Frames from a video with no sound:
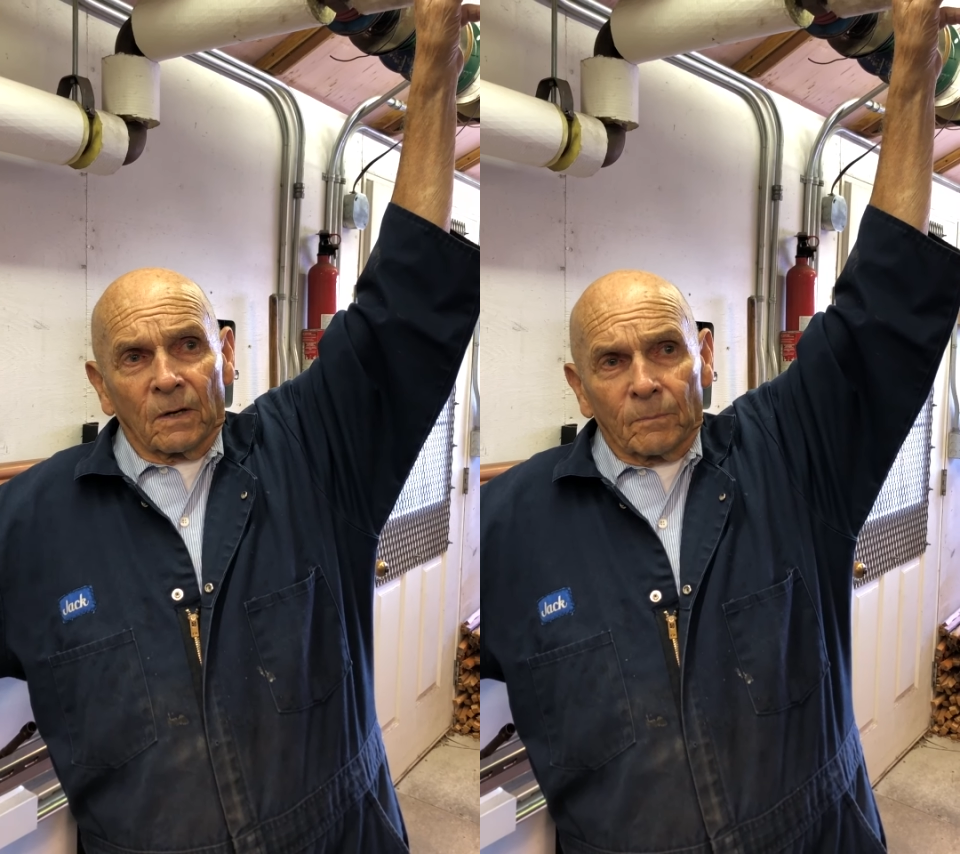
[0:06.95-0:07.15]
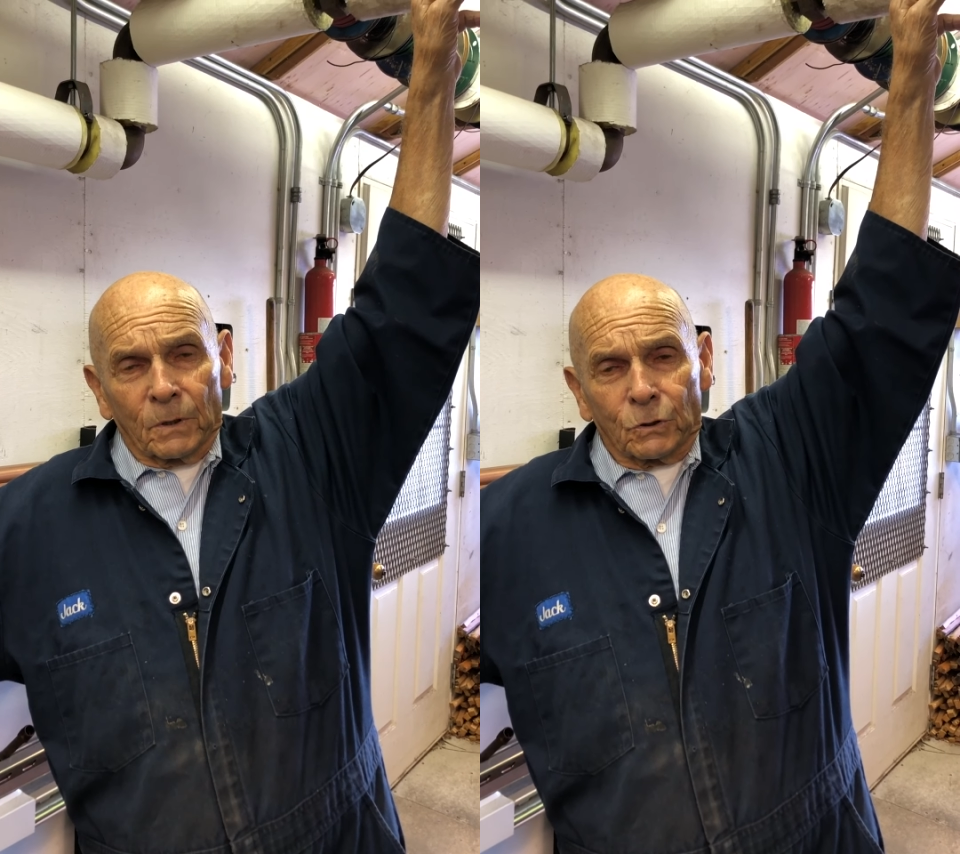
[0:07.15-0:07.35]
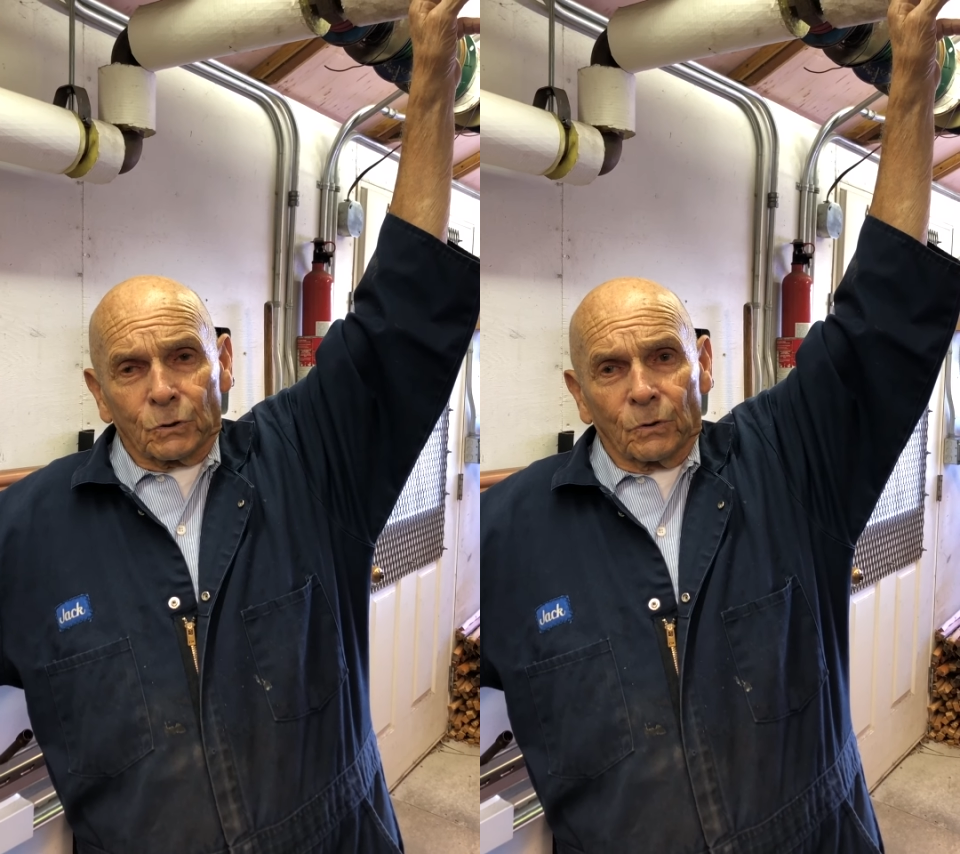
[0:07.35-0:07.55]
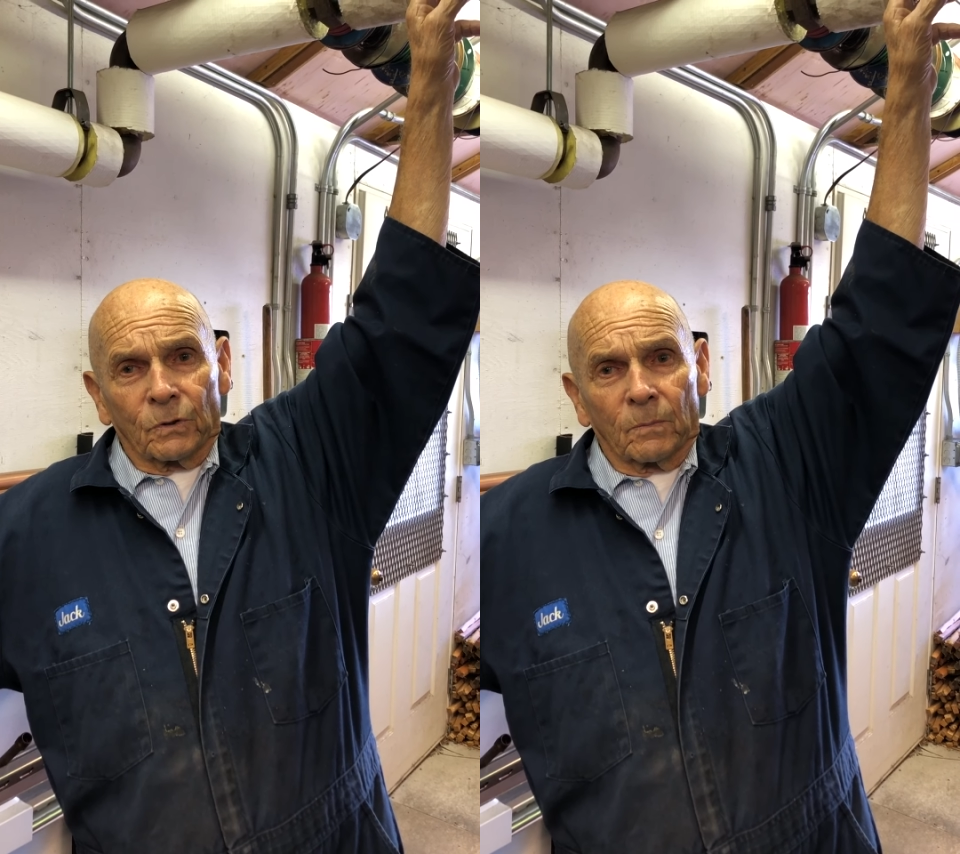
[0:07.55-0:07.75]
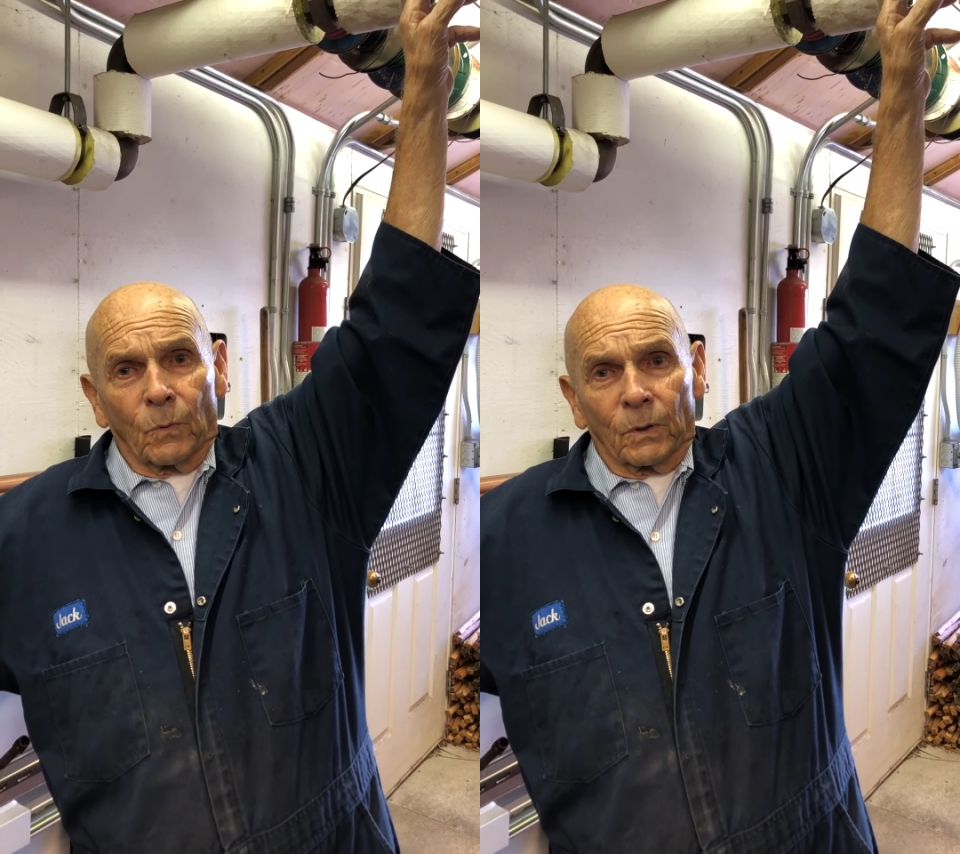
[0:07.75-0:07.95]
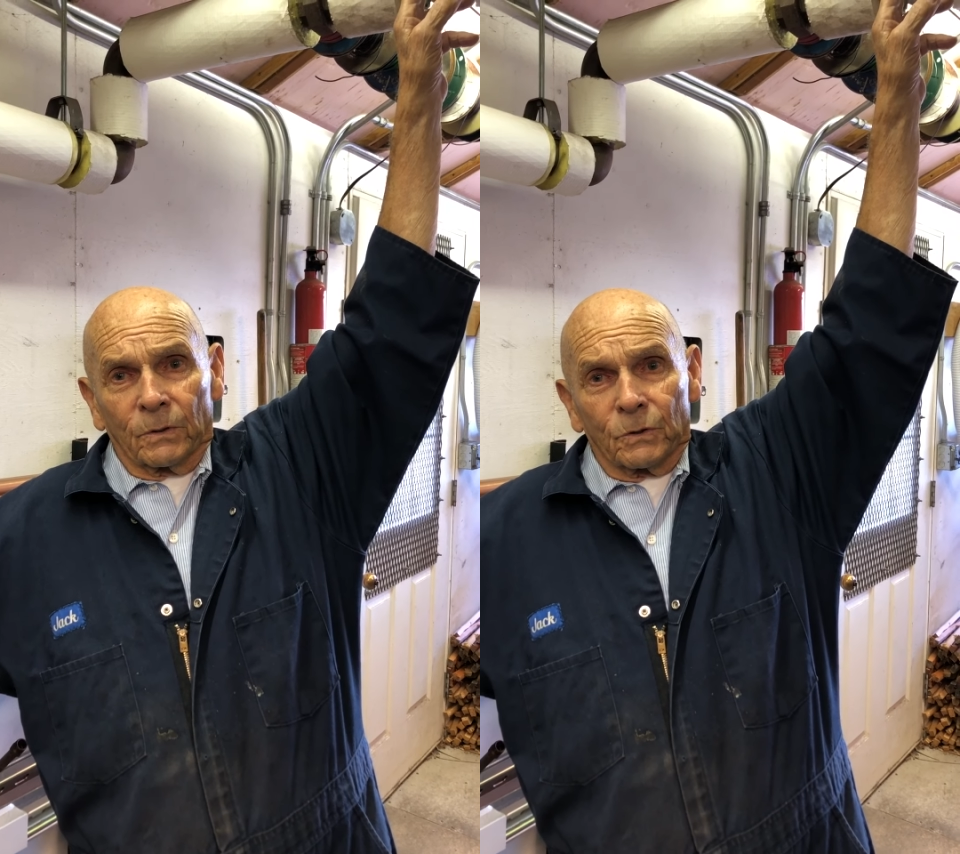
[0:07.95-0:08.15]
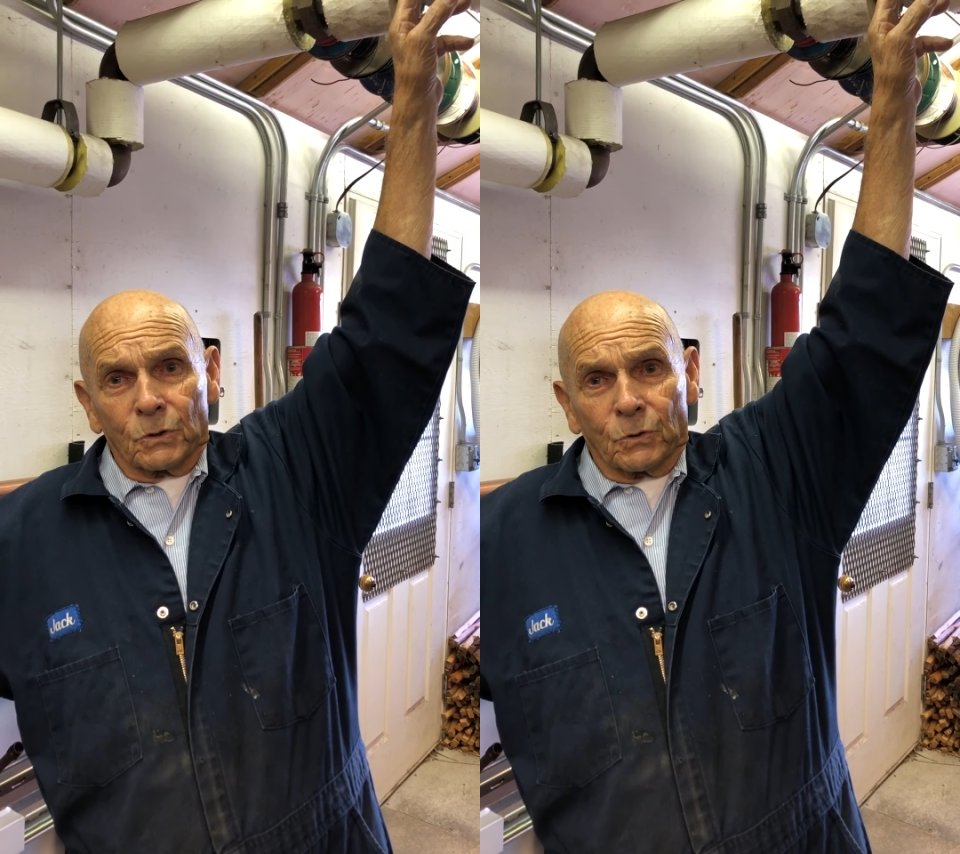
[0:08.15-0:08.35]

be sure the boiler is